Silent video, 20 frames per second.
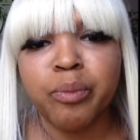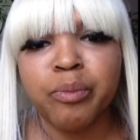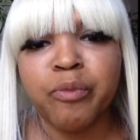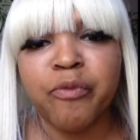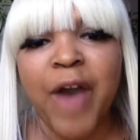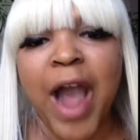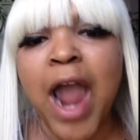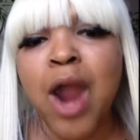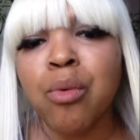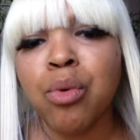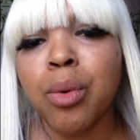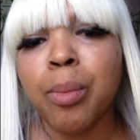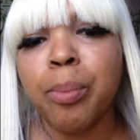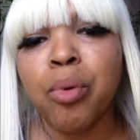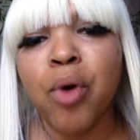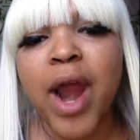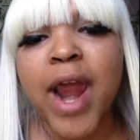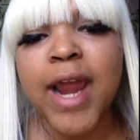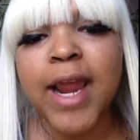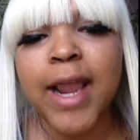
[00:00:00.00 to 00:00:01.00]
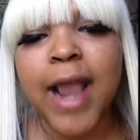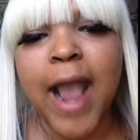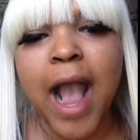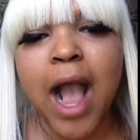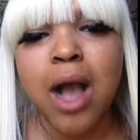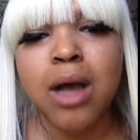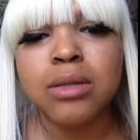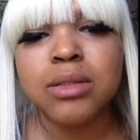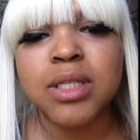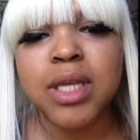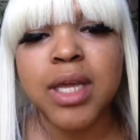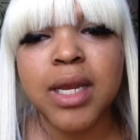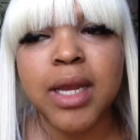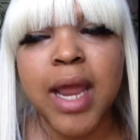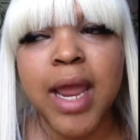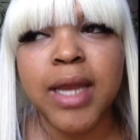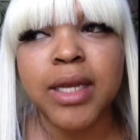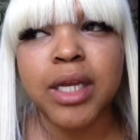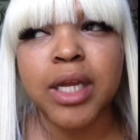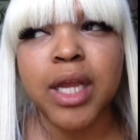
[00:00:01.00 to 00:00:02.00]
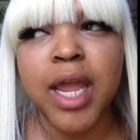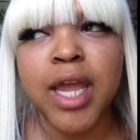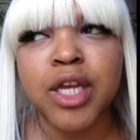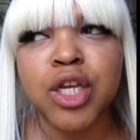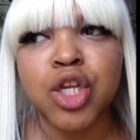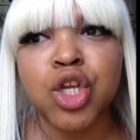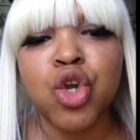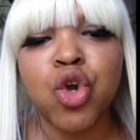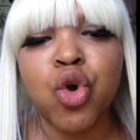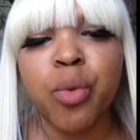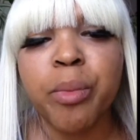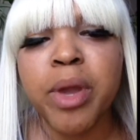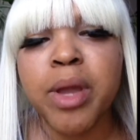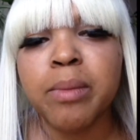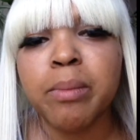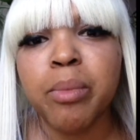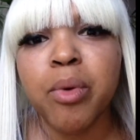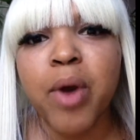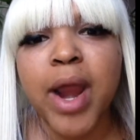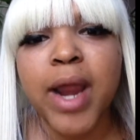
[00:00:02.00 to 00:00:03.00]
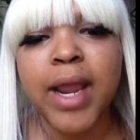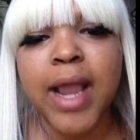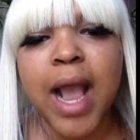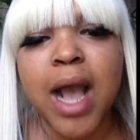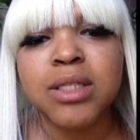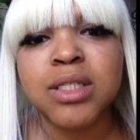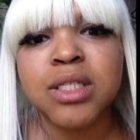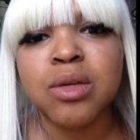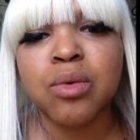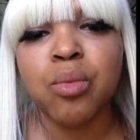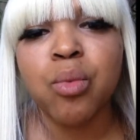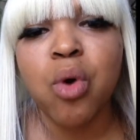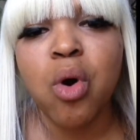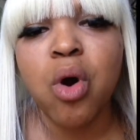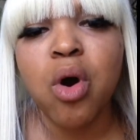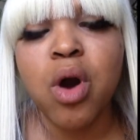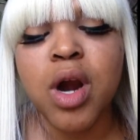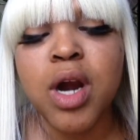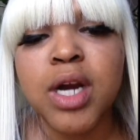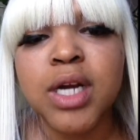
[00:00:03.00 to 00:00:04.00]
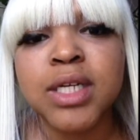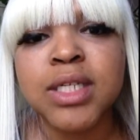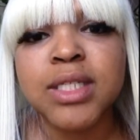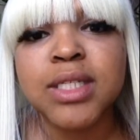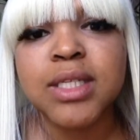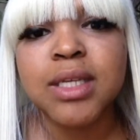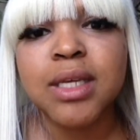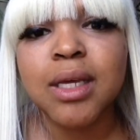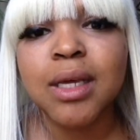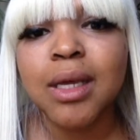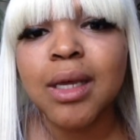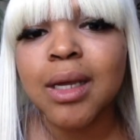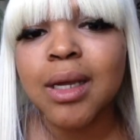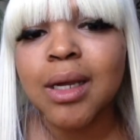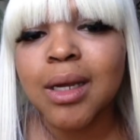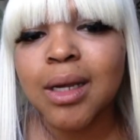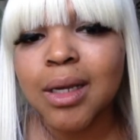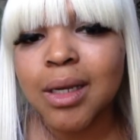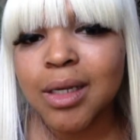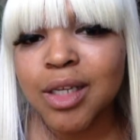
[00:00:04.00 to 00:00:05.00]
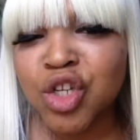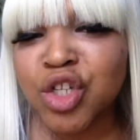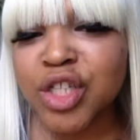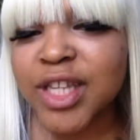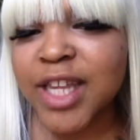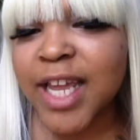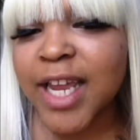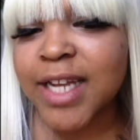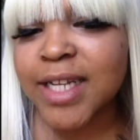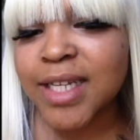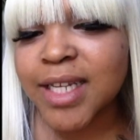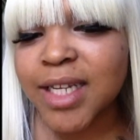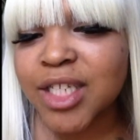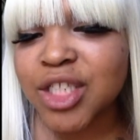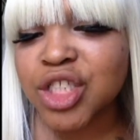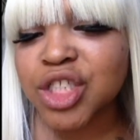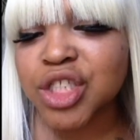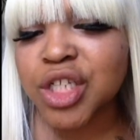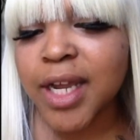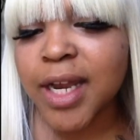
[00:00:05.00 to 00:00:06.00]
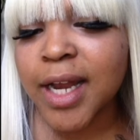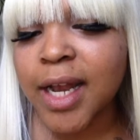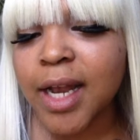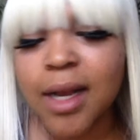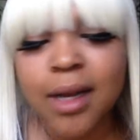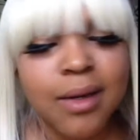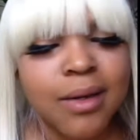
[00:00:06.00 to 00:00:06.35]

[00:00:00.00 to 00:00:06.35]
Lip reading: viral breakouts and human breakouts and wars, you think this shit,